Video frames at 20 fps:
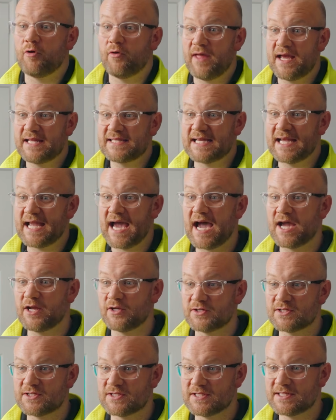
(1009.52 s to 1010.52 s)
all there to
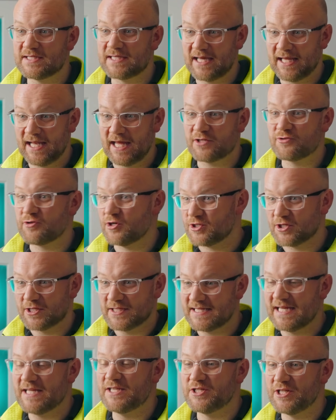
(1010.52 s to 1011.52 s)
guide us as
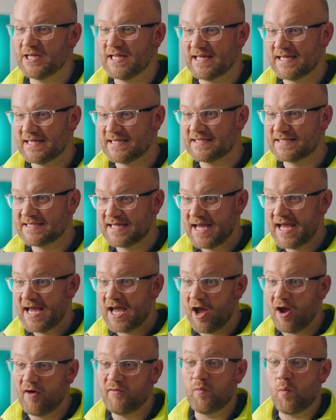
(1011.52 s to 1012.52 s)
electricians, engineers,
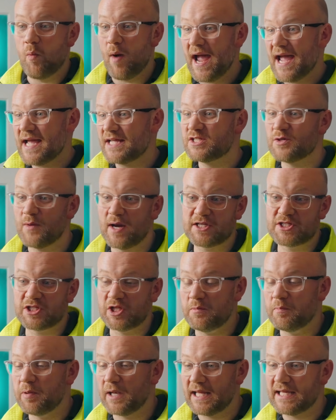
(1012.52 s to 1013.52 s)
of where to
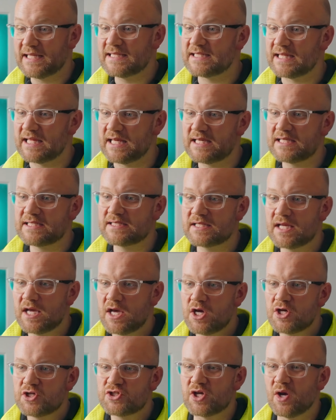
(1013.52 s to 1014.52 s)
actually place these.
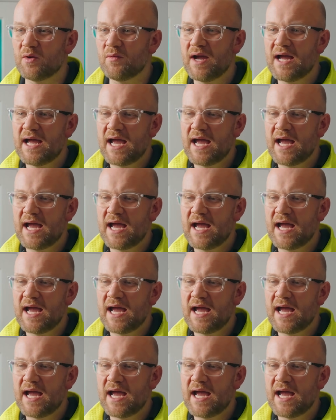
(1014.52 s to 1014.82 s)
So